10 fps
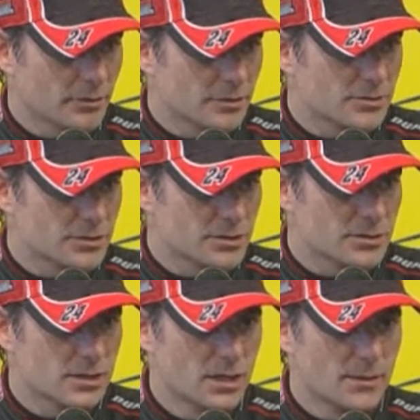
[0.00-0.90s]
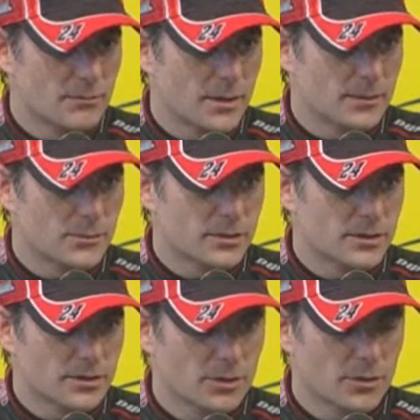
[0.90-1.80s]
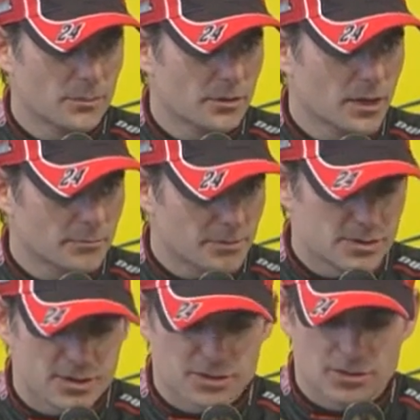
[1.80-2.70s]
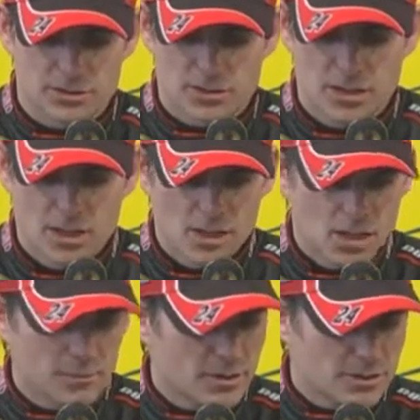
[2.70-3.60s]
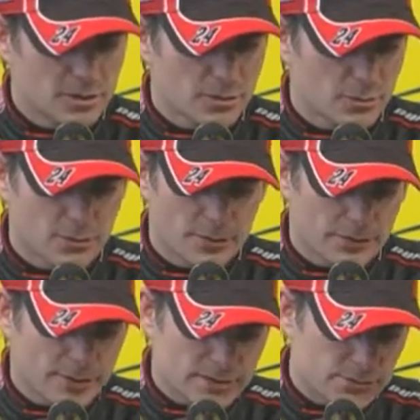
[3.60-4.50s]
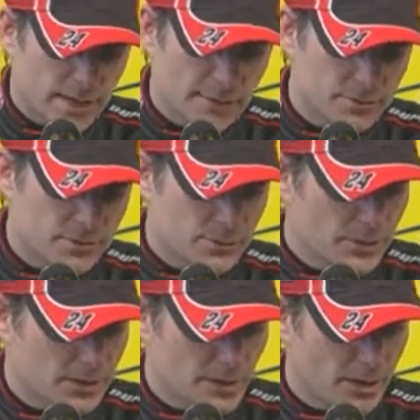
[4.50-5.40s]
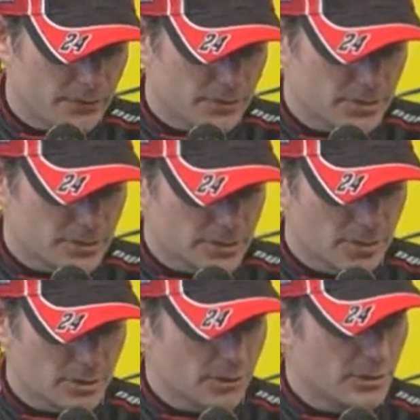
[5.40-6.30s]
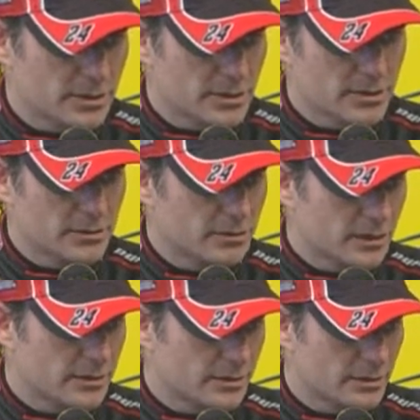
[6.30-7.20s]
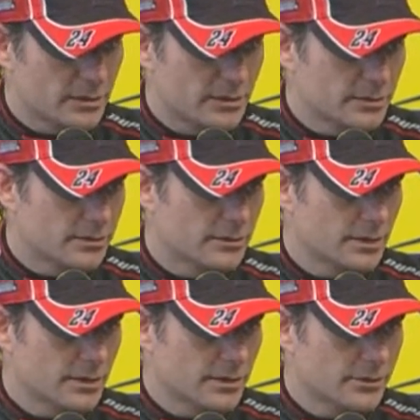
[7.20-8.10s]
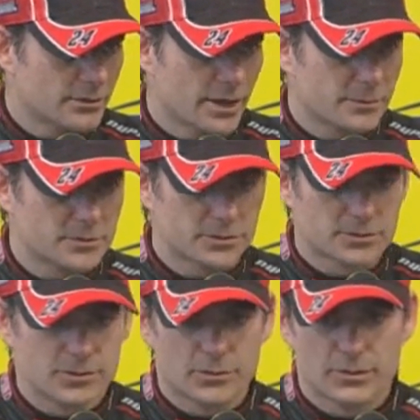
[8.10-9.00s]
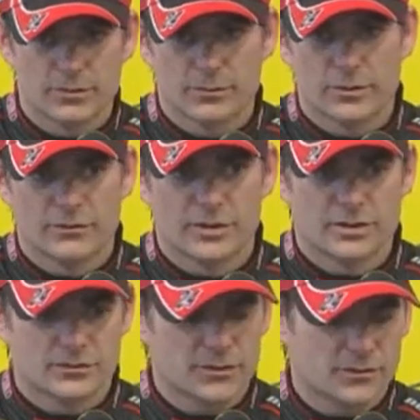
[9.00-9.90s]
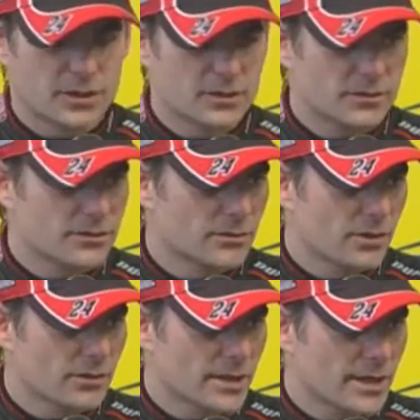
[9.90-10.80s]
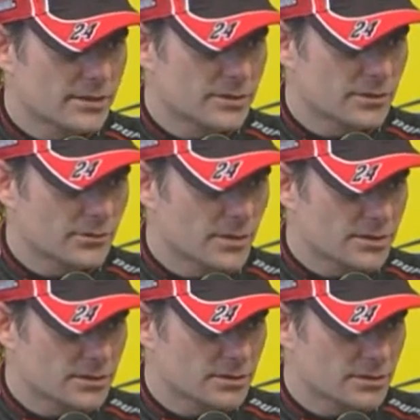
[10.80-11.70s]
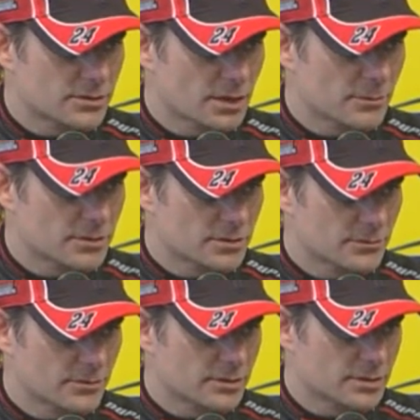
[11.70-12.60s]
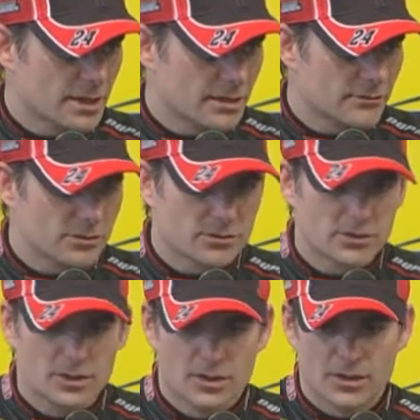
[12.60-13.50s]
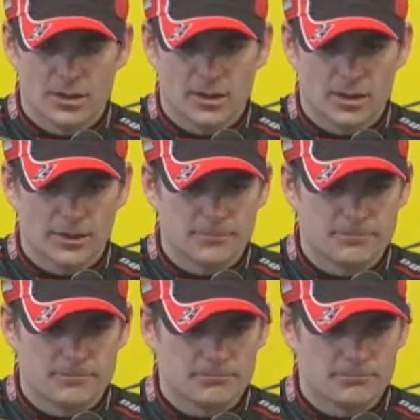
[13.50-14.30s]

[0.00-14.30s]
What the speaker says: It's just maybe we didn't go up a lot in positions. But, that's what happens when you get off to the start that we did, like at New Hampshire. When you finish 15th and all the guys that you're racing in the championship finish ahead of you, then